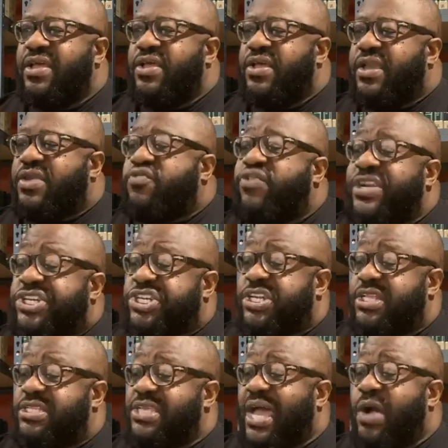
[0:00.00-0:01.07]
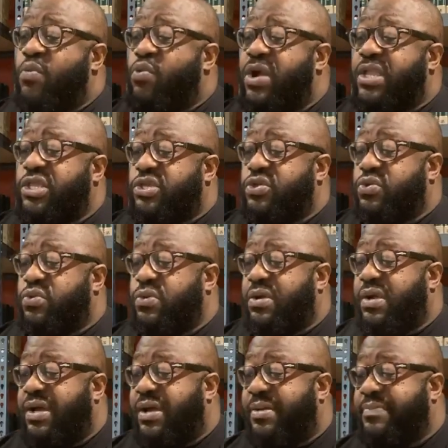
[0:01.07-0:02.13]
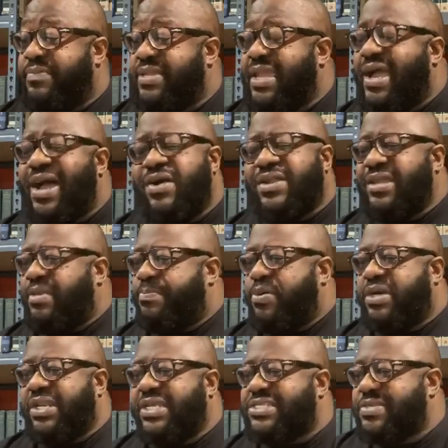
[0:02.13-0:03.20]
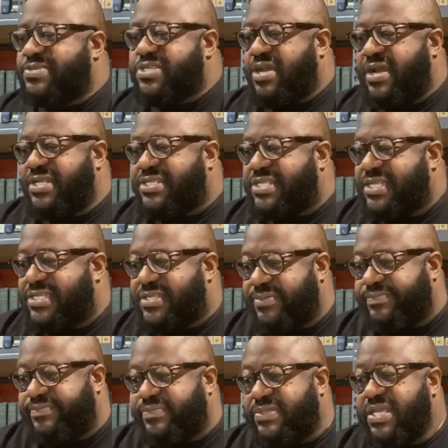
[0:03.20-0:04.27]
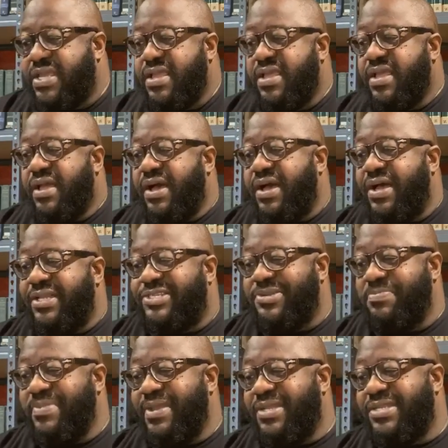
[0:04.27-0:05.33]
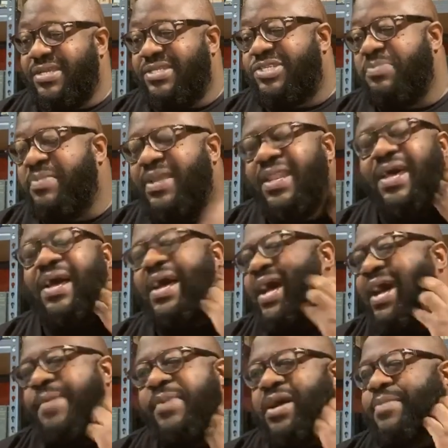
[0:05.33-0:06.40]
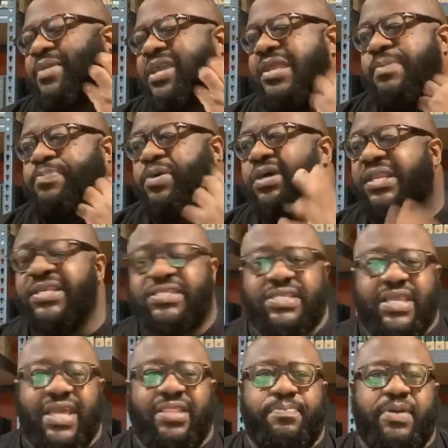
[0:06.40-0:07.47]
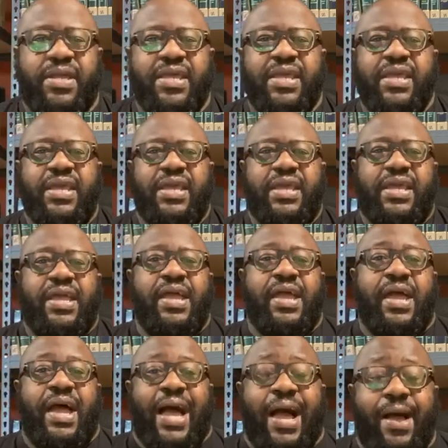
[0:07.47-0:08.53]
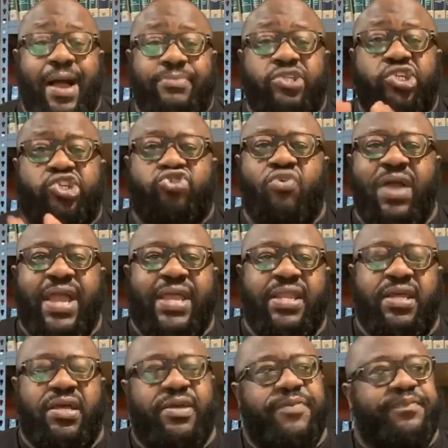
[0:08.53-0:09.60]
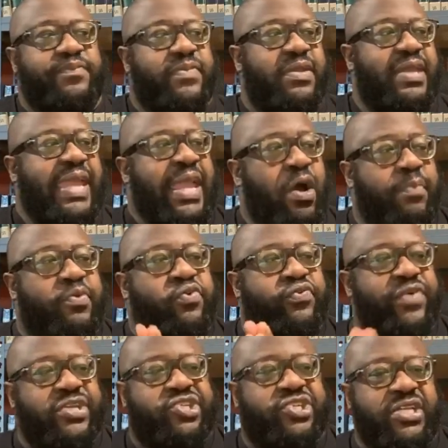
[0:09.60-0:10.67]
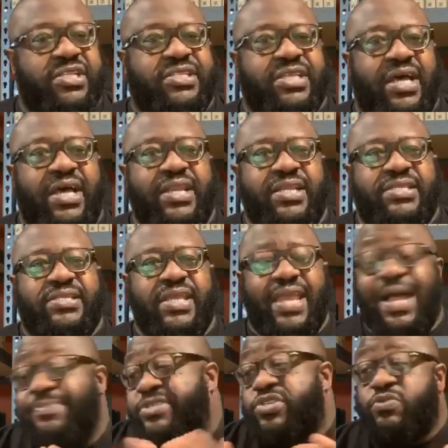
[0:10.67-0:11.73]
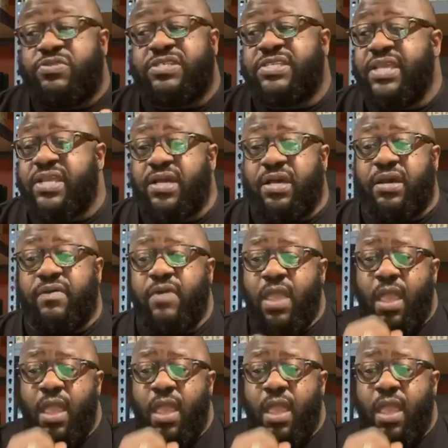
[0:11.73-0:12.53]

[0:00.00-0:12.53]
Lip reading: Christians? I want you. I'll get a book list. I'm sorry, sis, Jamila. I'm gonna get a book list together, but I'm just trying to help Christians to understand. I'm so sick of